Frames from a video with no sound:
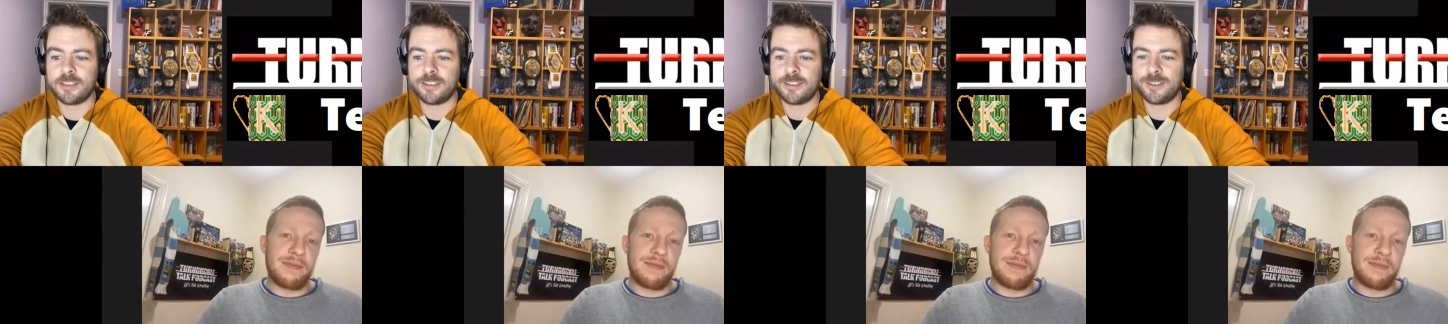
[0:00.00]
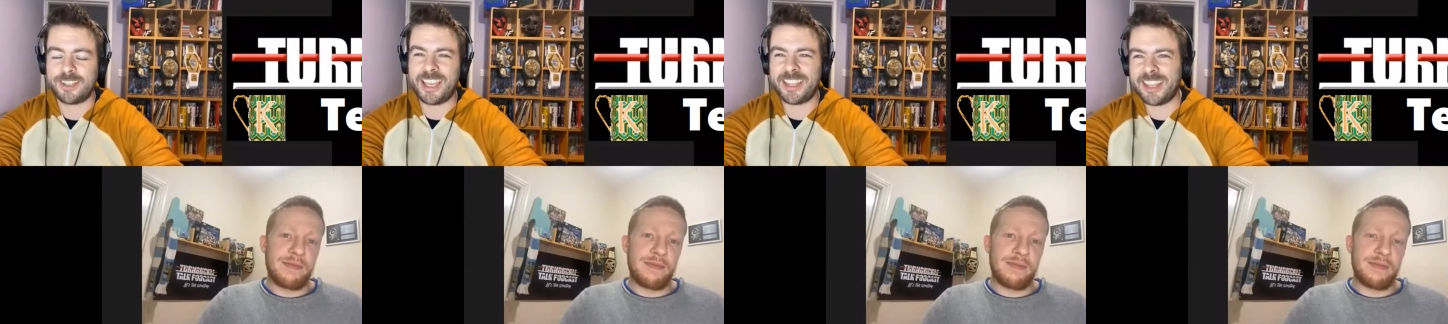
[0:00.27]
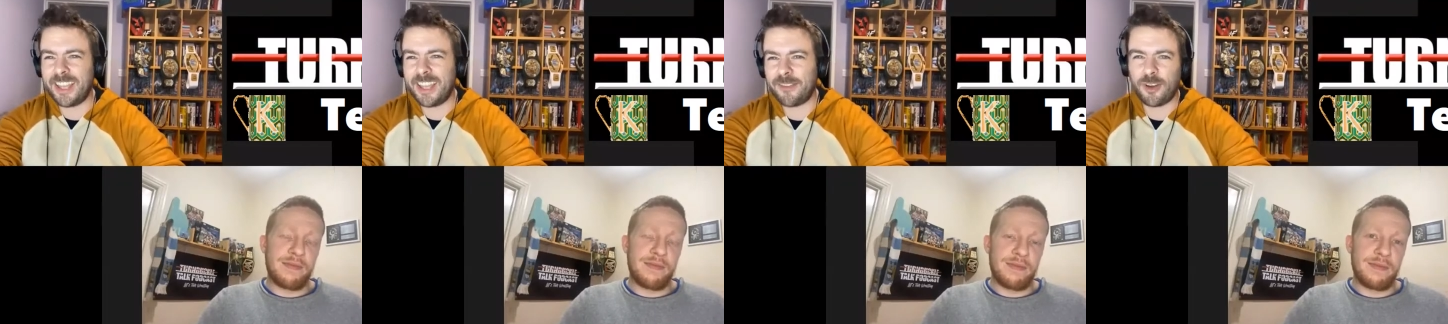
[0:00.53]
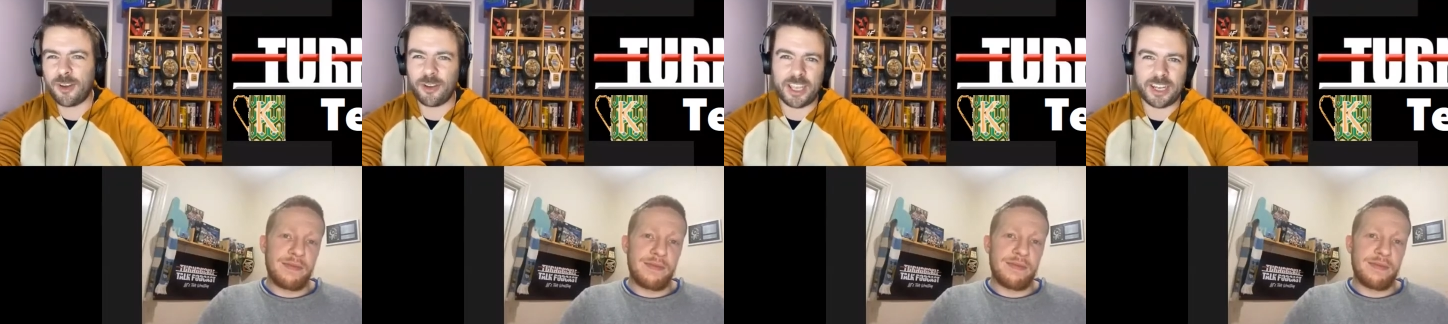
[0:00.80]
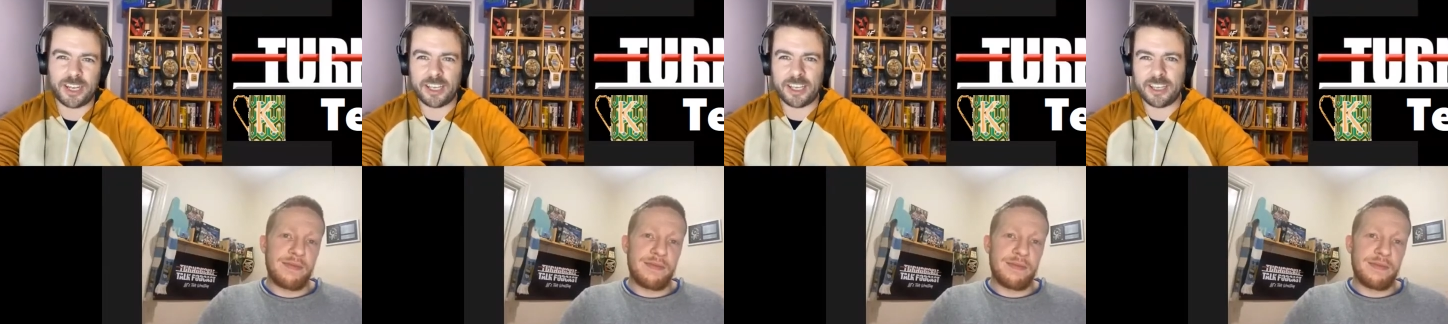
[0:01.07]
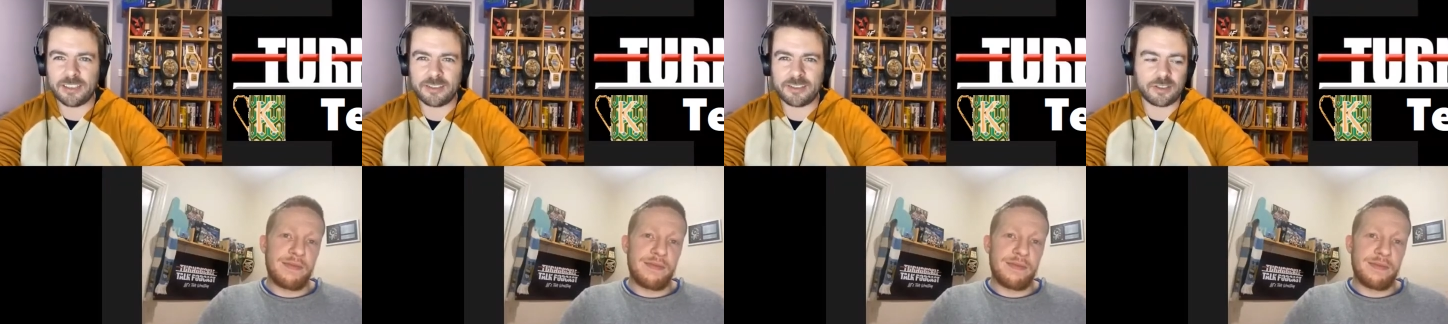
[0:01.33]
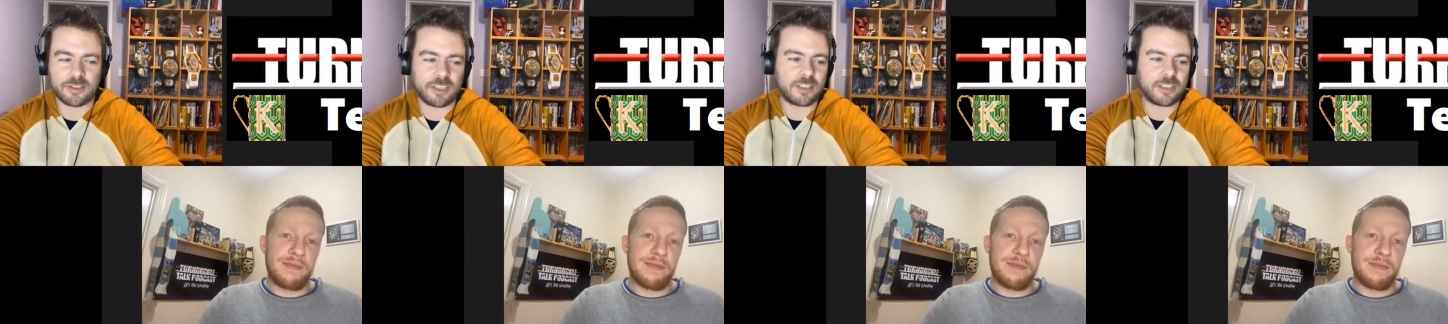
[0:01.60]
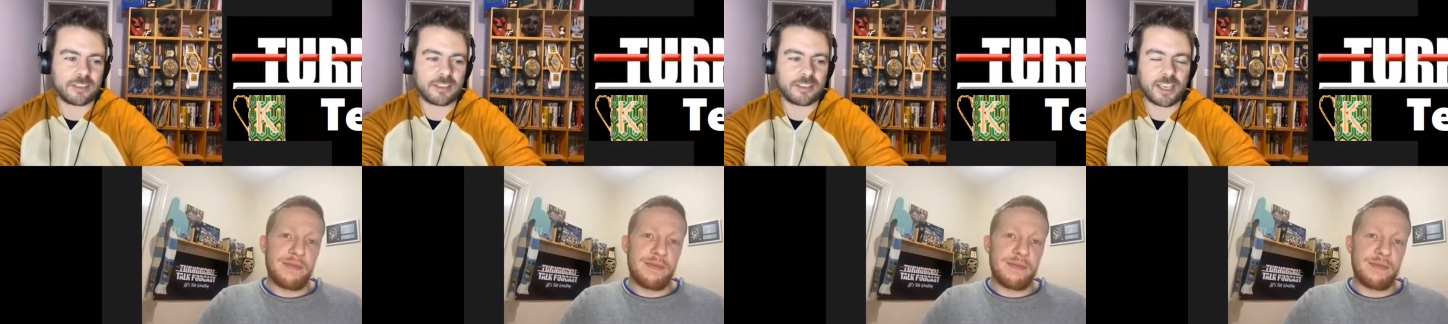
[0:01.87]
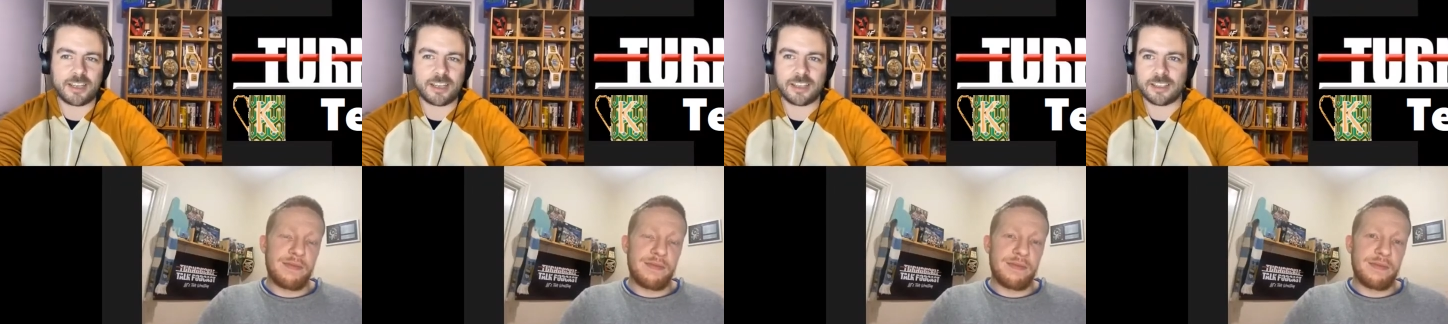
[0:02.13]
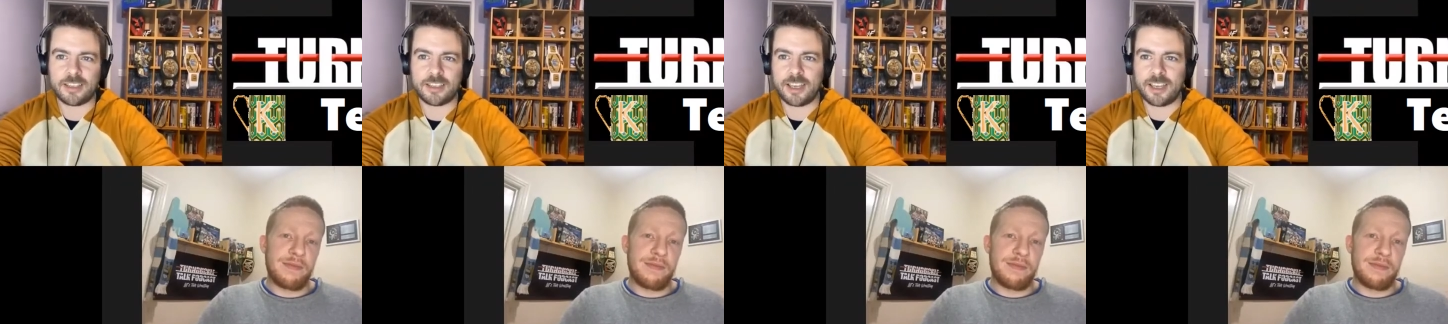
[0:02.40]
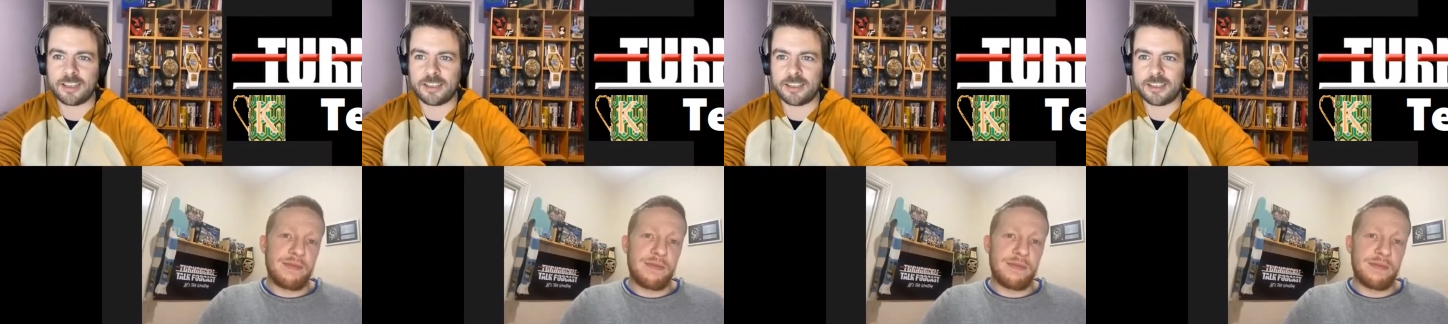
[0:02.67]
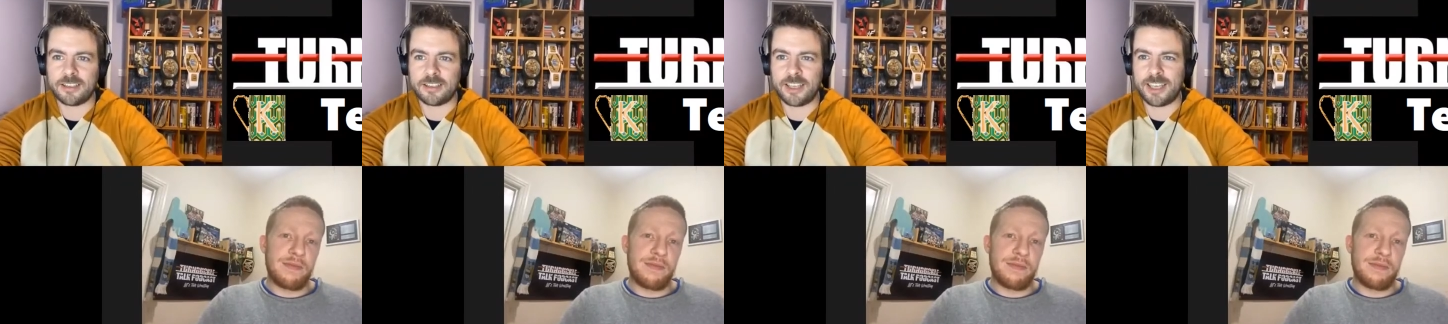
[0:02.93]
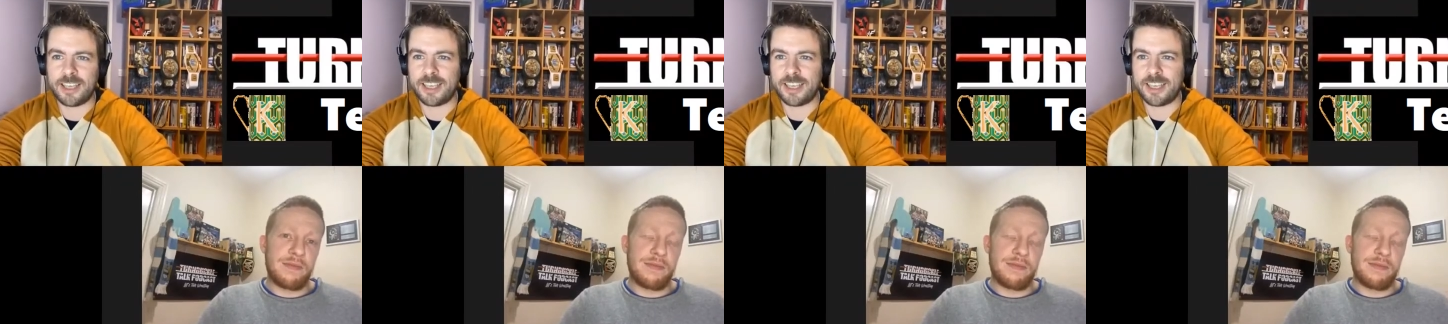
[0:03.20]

Speaker 1: we kind of left it unedited so you can kind of get in